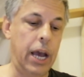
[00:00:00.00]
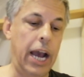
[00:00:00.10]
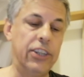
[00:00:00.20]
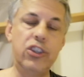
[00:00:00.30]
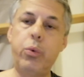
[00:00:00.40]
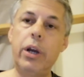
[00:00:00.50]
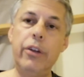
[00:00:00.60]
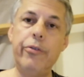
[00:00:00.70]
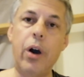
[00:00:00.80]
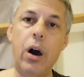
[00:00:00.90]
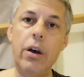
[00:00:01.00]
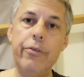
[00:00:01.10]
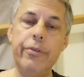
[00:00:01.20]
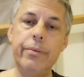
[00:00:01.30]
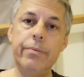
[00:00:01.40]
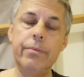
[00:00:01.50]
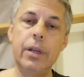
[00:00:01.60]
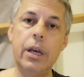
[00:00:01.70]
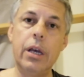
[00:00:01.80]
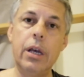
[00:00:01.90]
At 25,
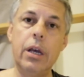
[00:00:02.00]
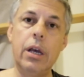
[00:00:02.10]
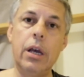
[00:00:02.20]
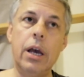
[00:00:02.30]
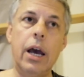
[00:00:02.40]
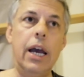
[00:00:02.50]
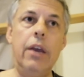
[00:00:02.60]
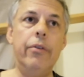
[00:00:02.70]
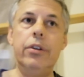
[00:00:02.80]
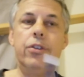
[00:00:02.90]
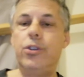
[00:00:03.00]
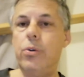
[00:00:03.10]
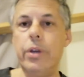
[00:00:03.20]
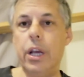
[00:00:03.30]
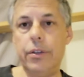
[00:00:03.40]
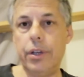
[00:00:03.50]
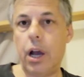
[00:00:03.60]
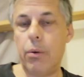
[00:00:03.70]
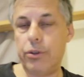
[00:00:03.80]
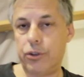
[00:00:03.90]
even 2 years
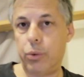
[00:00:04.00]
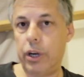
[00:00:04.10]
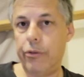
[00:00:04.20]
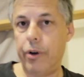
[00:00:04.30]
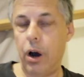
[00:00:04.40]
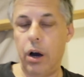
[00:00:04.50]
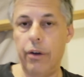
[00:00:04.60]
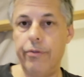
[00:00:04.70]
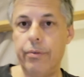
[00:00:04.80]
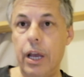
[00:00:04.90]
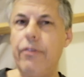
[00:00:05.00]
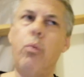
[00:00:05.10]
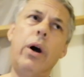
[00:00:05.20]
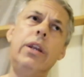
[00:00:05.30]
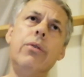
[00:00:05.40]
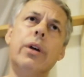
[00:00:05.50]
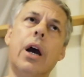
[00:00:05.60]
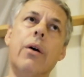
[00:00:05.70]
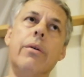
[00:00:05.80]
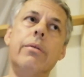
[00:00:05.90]
ago was 25, even 1 year
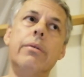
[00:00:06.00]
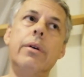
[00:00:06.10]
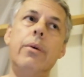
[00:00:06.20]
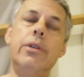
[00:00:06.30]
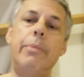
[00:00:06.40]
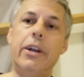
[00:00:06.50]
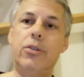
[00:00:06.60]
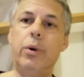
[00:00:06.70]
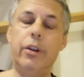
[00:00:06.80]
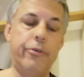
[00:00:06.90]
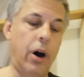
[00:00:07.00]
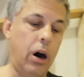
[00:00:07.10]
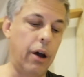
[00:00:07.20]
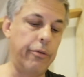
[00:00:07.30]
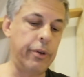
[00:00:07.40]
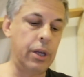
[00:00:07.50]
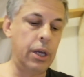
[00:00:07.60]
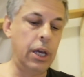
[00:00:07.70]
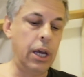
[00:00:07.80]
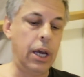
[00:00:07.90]
ago it was about 25,
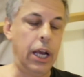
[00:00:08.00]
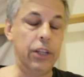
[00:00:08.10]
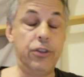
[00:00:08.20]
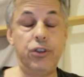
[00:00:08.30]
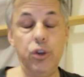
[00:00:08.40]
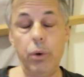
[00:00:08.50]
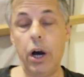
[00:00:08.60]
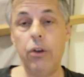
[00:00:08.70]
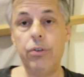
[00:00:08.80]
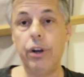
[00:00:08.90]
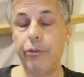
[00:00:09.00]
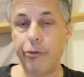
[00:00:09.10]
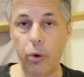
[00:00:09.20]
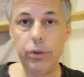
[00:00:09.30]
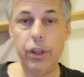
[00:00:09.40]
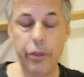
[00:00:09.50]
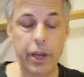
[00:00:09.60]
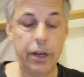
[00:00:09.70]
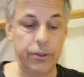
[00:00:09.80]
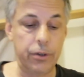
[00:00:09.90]
it's
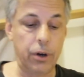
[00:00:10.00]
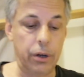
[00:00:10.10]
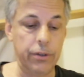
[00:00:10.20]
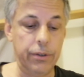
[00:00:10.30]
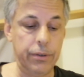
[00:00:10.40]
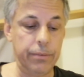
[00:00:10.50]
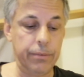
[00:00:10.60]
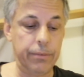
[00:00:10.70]
$240,000.